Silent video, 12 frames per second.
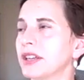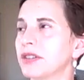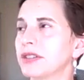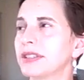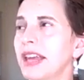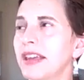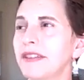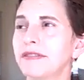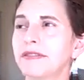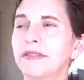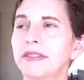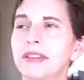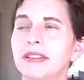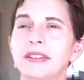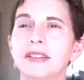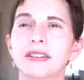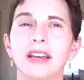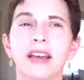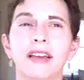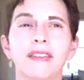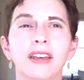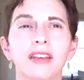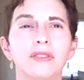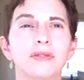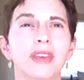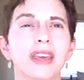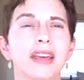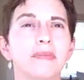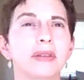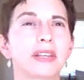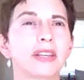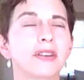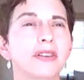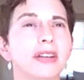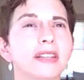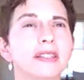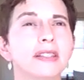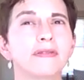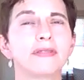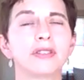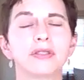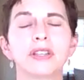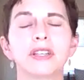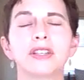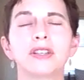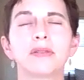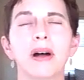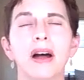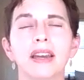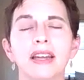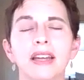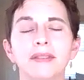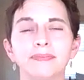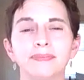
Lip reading: you're safe and that you can be curious and feel good in your body.